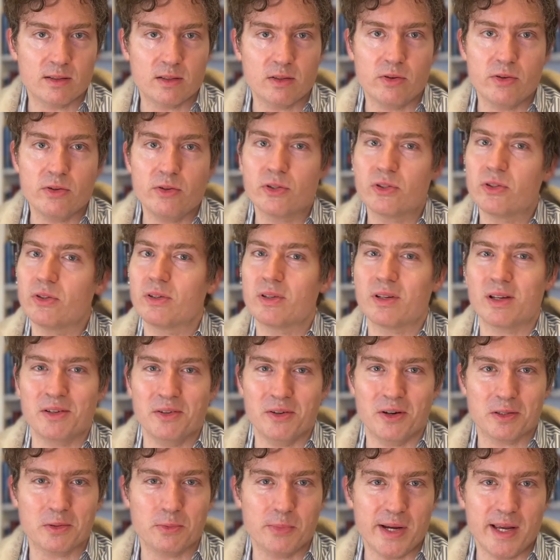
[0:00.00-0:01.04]
so you should
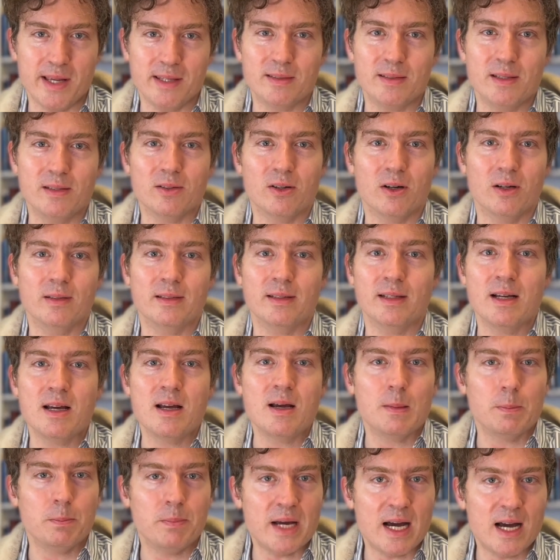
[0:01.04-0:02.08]
not waste it on
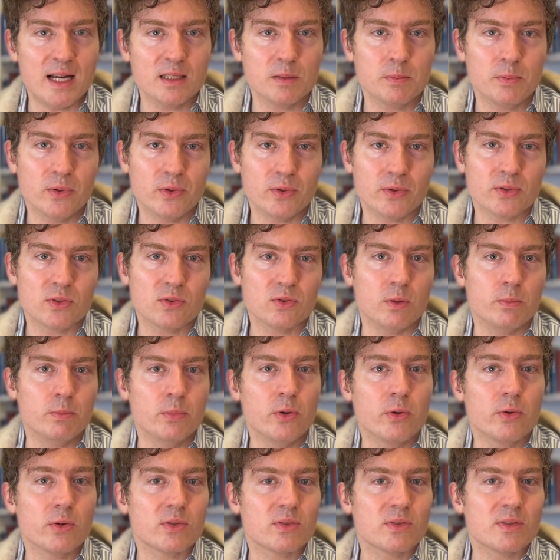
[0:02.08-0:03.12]
bad books or
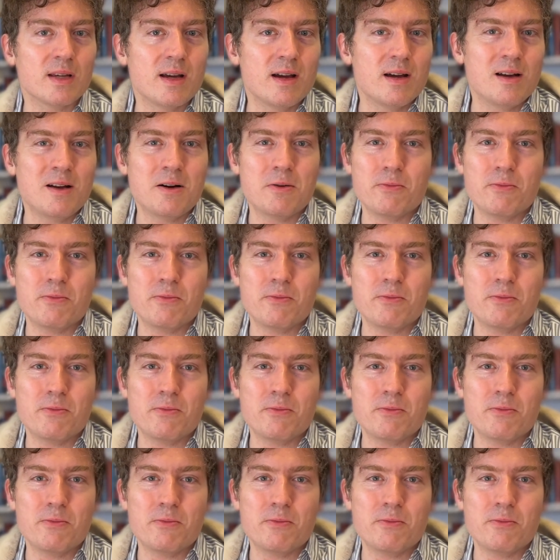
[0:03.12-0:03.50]
books